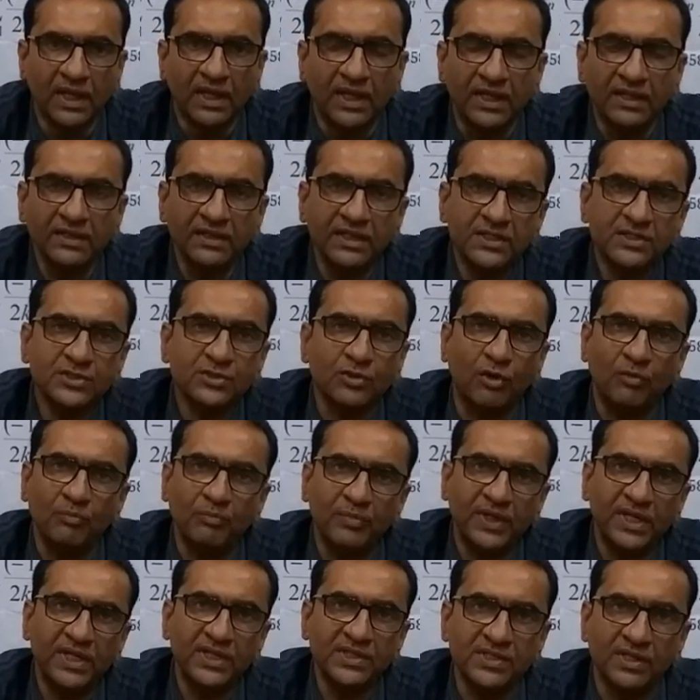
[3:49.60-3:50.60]
In this
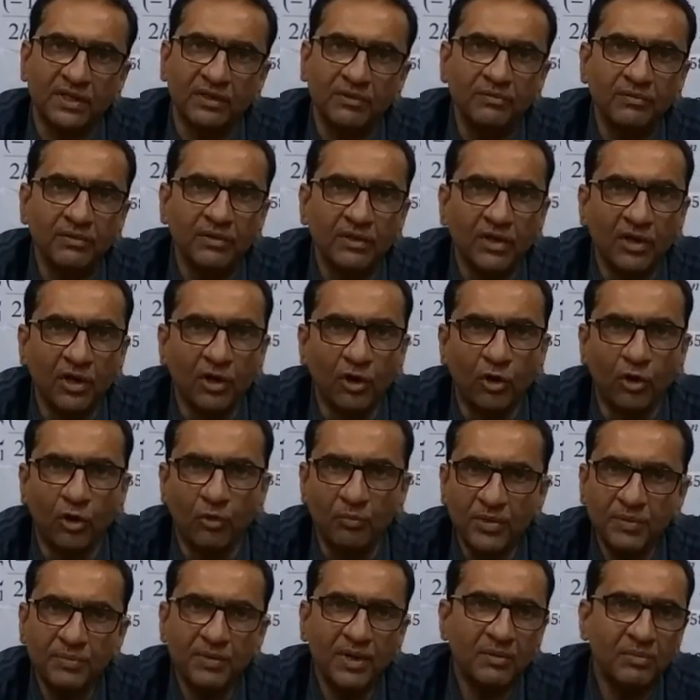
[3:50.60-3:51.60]
competition,
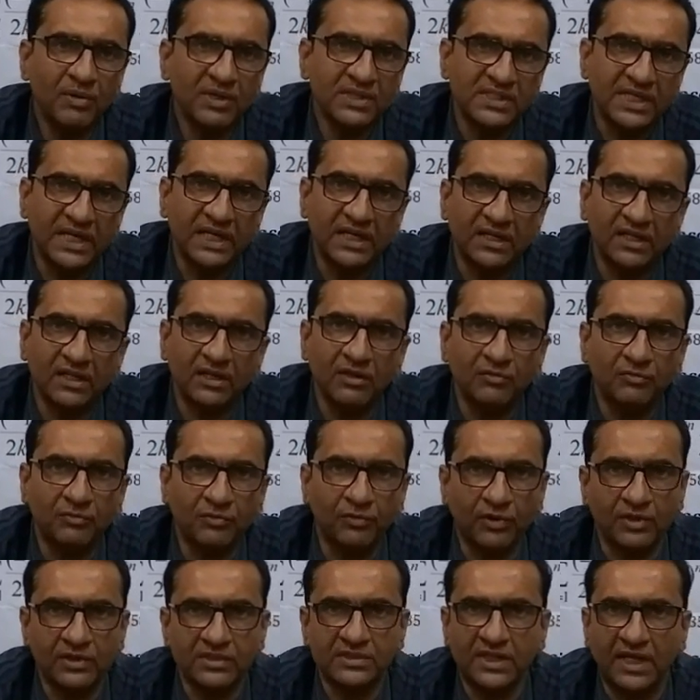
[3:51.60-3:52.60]
Homi Bhabha Center
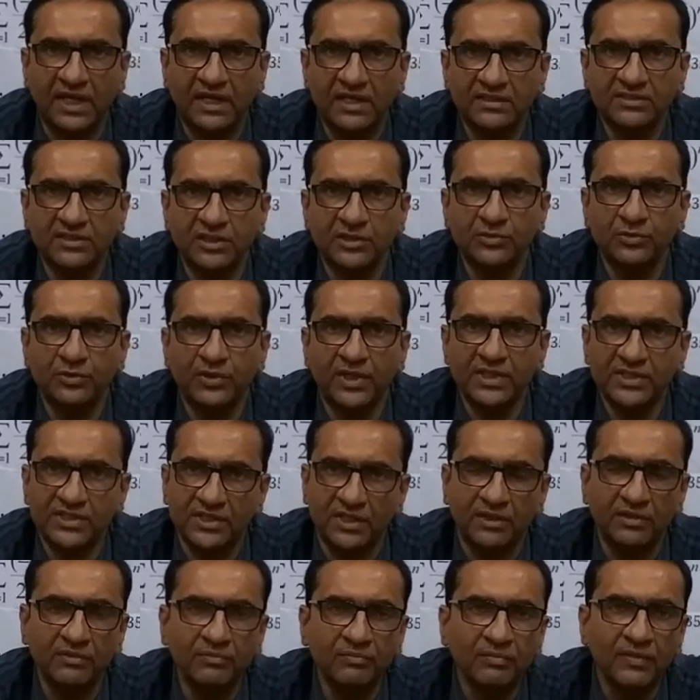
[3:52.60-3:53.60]
for Science
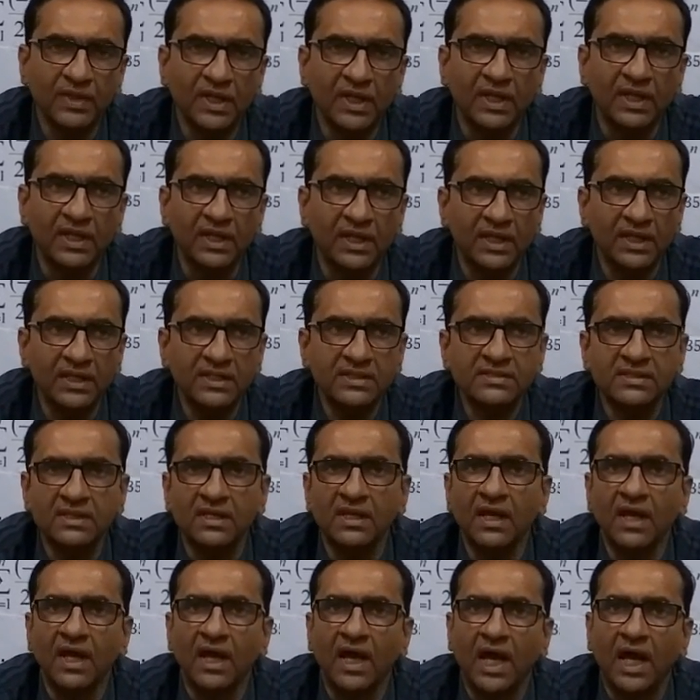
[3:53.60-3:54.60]
Education is
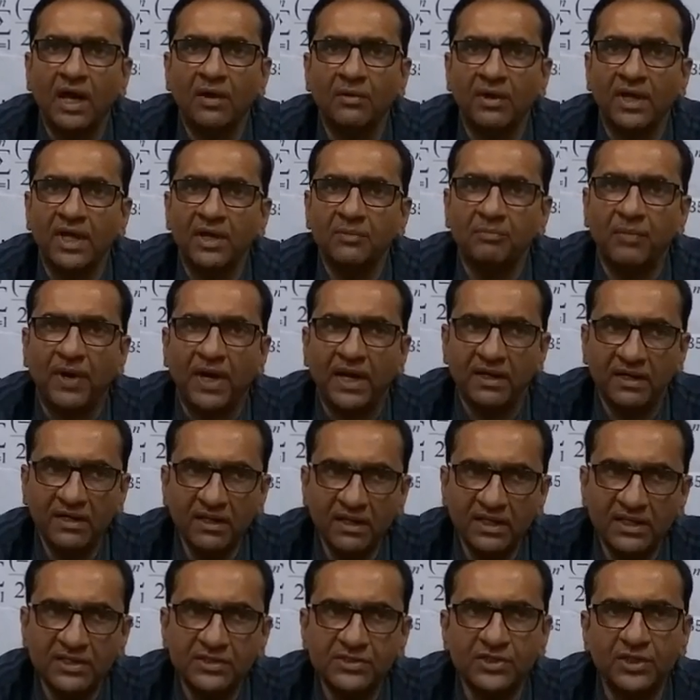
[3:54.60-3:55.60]
a
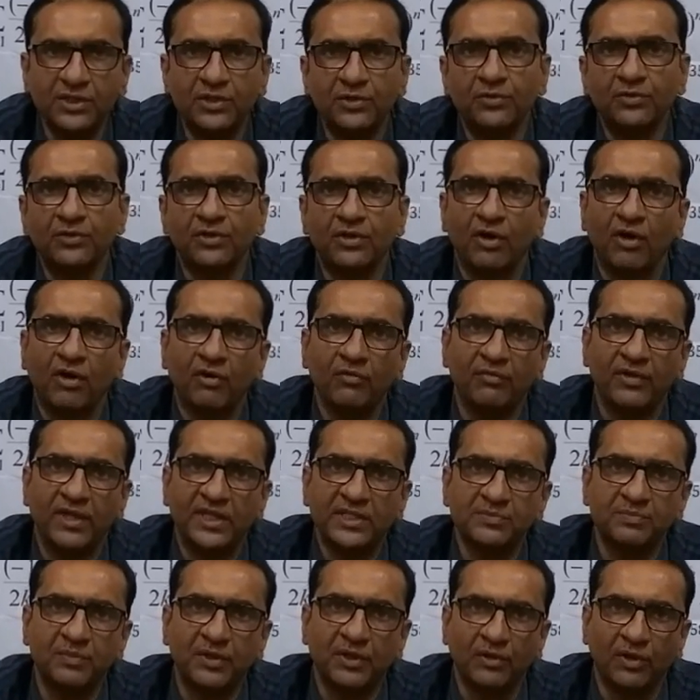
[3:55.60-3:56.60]
partner institute of
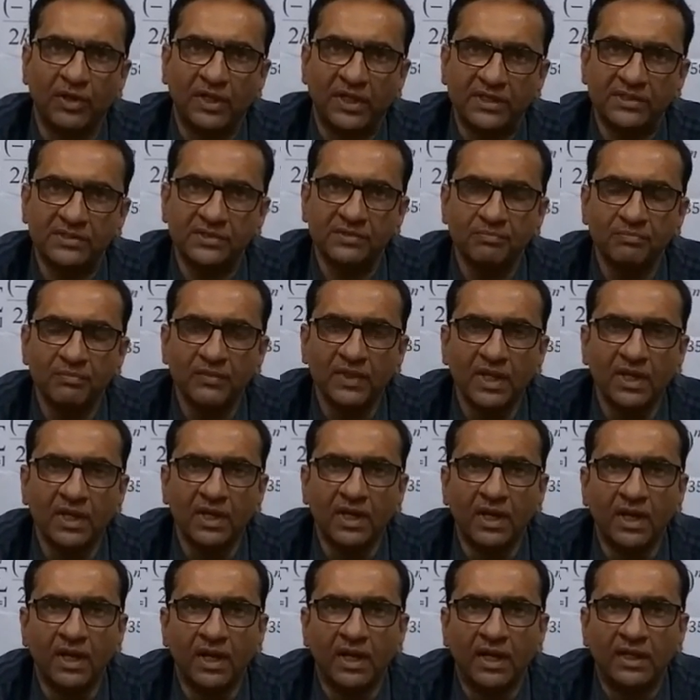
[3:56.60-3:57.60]
SP College.
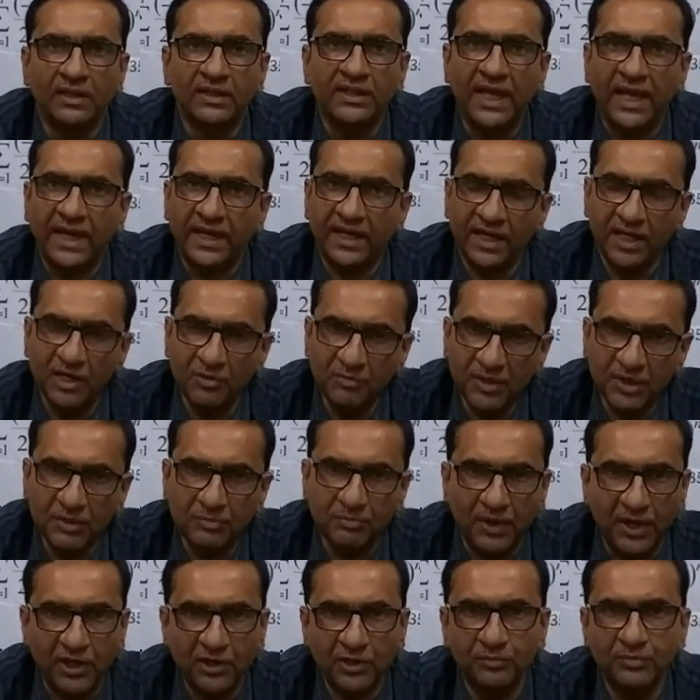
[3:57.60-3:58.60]
The
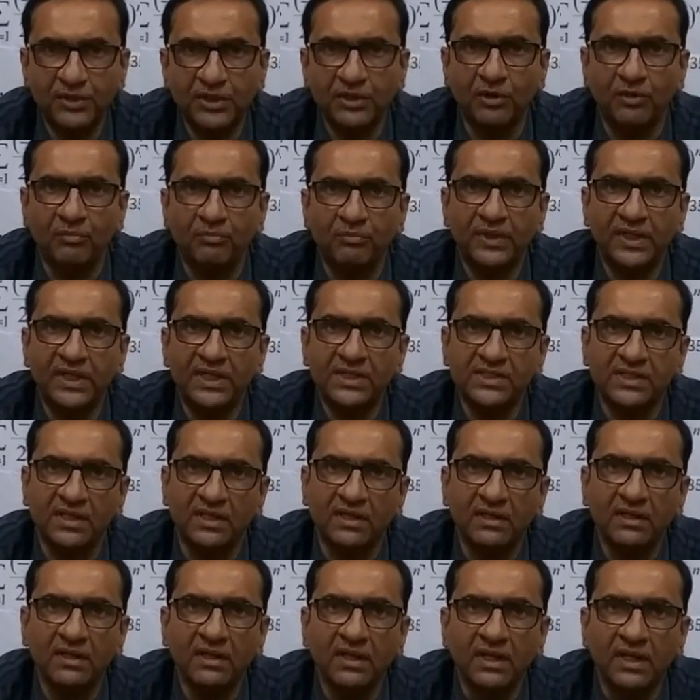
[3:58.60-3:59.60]
academic part of the
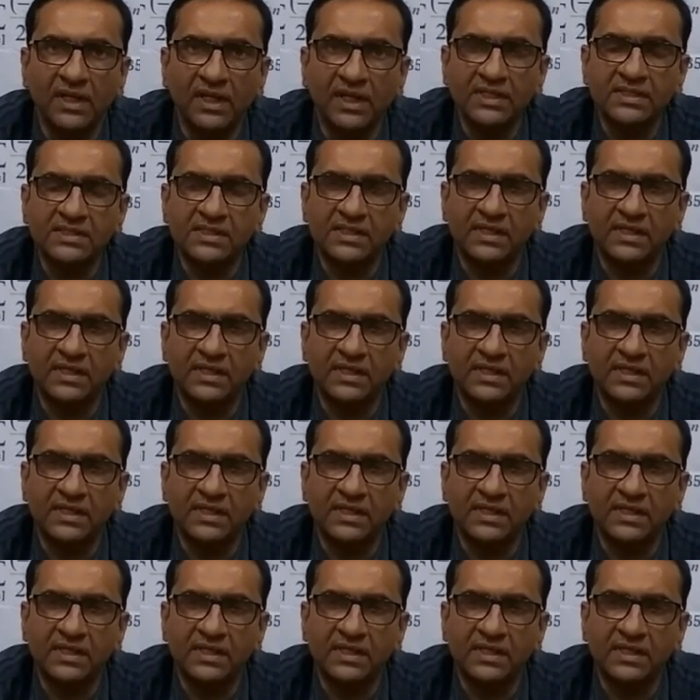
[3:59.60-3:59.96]
competition is